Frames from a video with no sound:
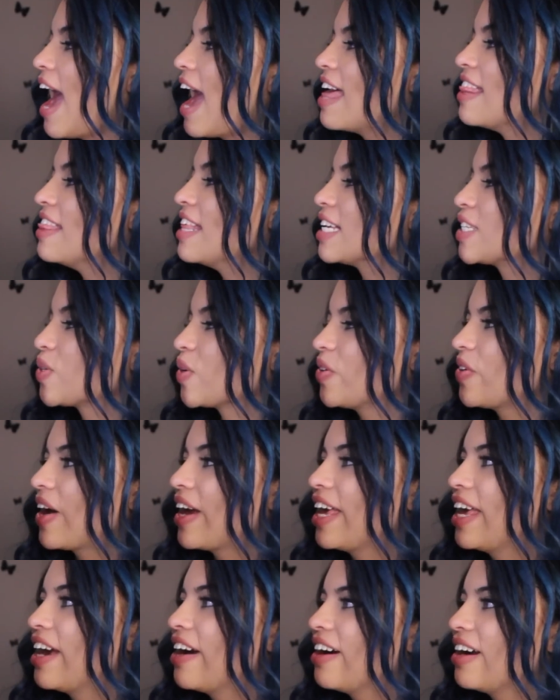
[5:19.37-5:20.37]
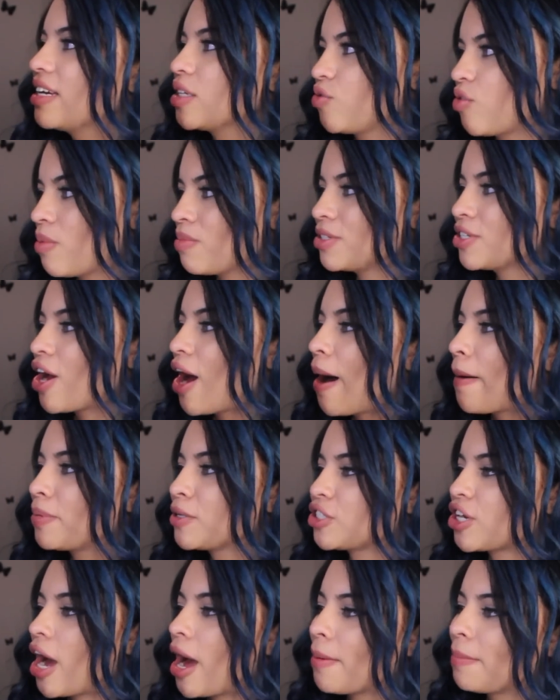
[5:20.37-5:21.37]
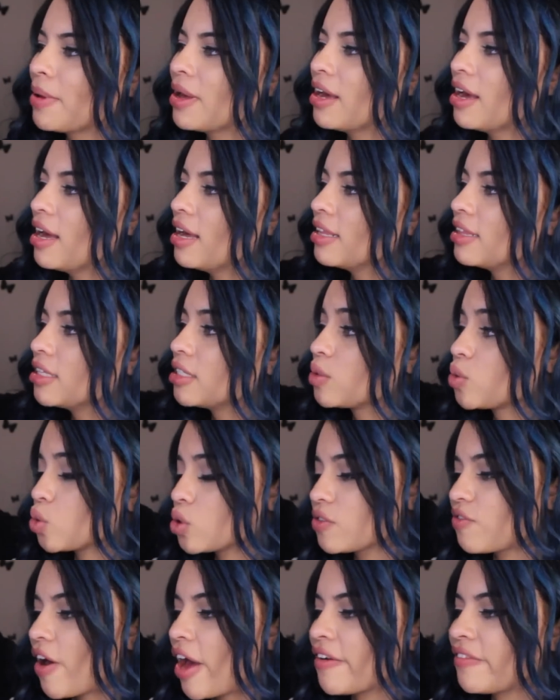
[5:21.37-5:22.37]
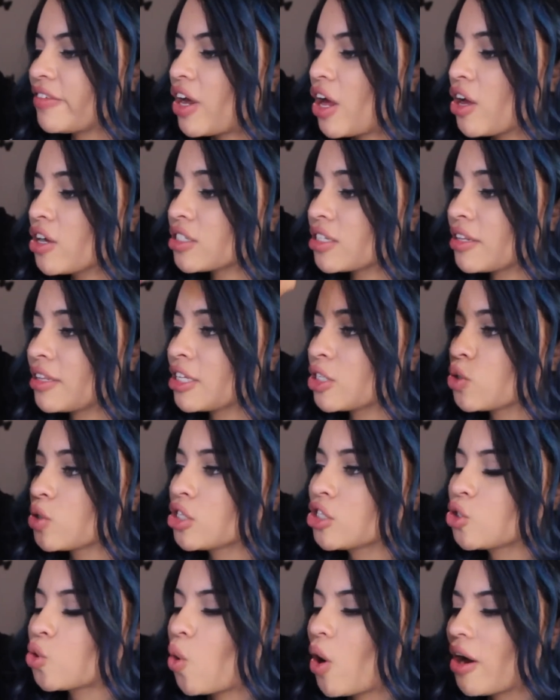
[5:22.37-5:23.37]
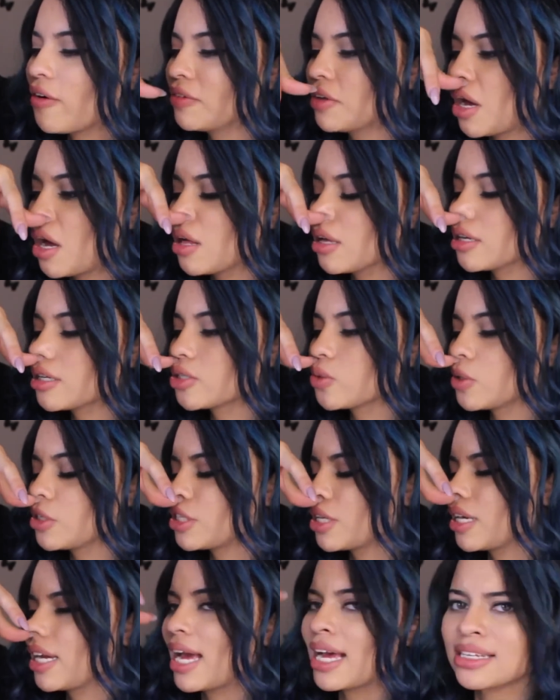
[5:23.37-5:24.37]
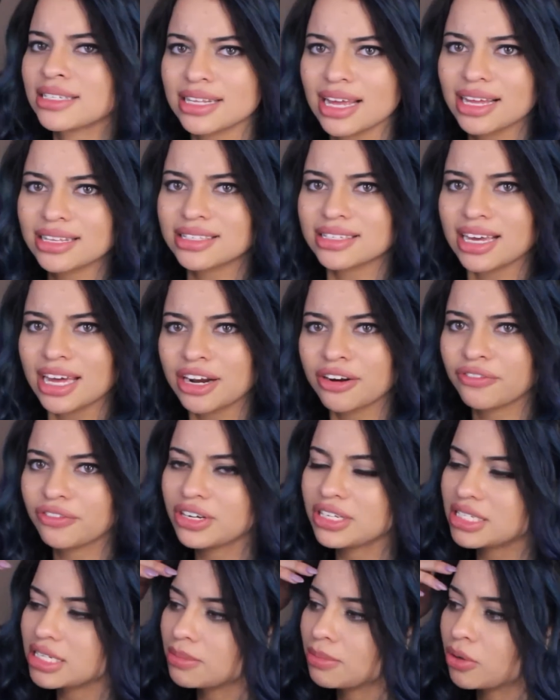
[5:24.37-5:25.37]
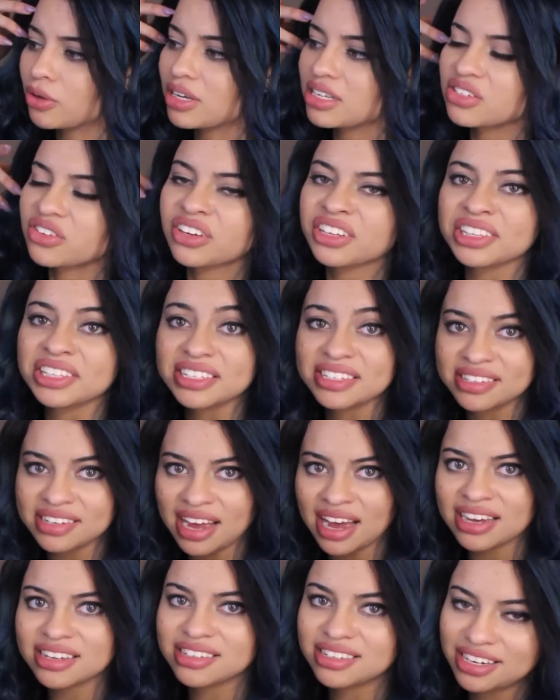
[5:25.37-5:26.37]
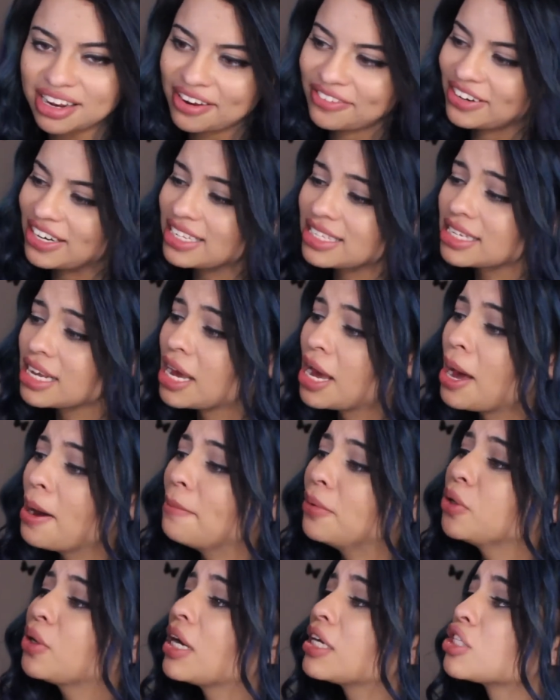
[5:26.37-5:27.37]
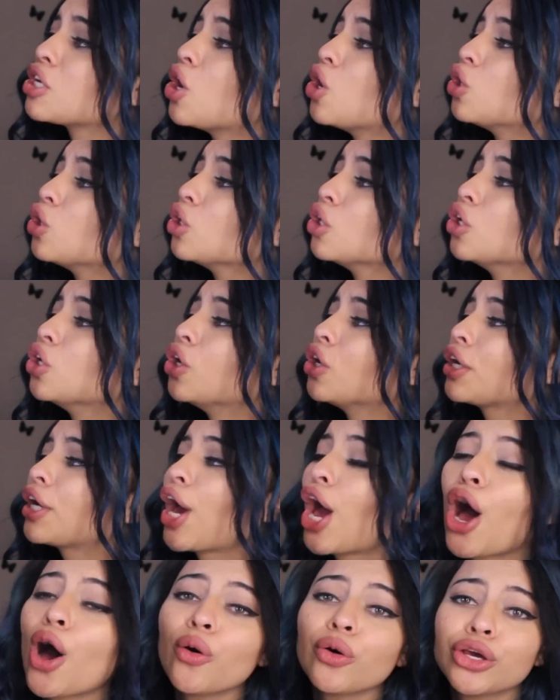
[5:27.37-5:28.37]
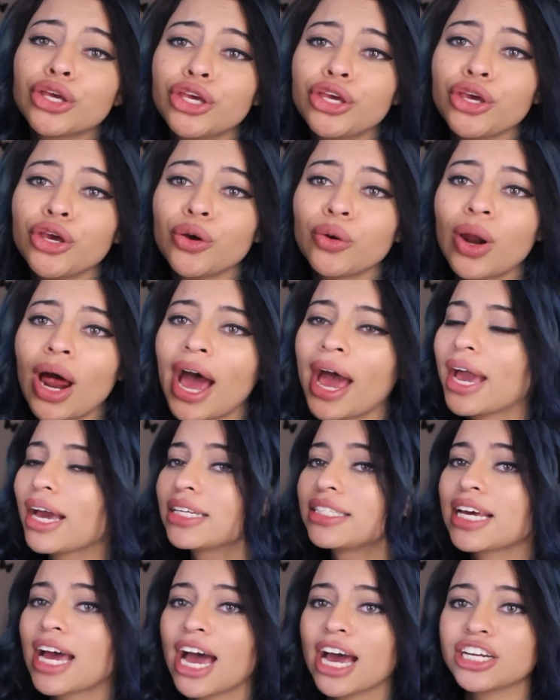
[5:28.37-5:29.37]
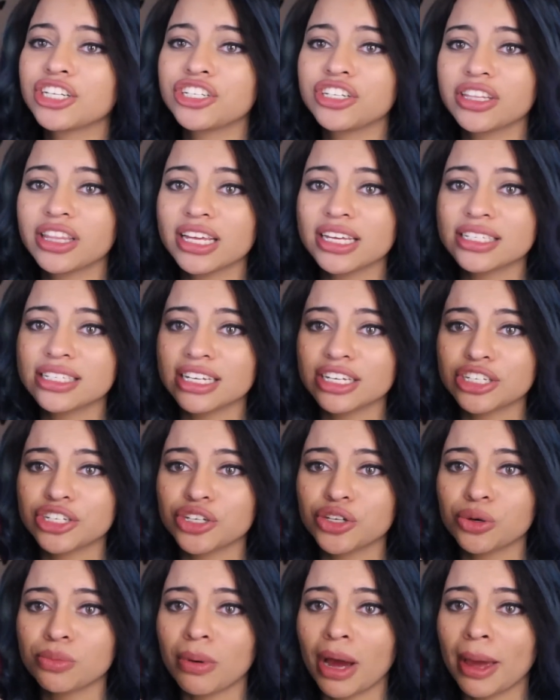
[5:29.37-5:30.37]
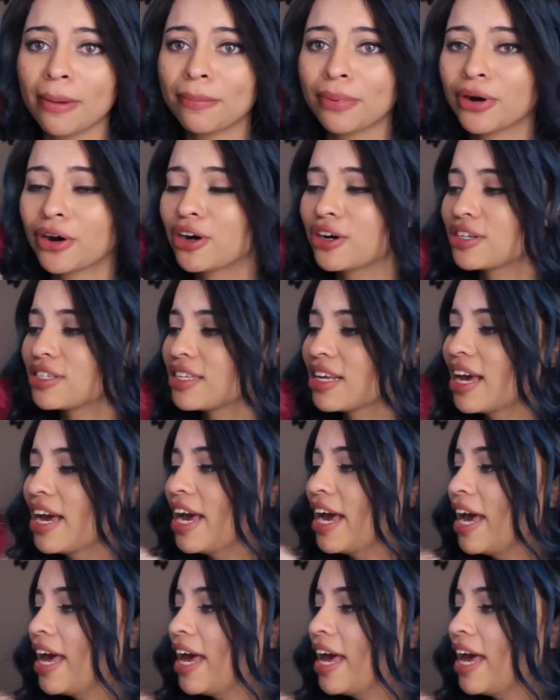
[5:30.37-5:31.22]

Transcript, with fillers: And this one right here is from Topshop. This was $5 and this was $12, which I guess that's kind of reasonable because look at the size difference. Because look how cute! I attached this to my purse.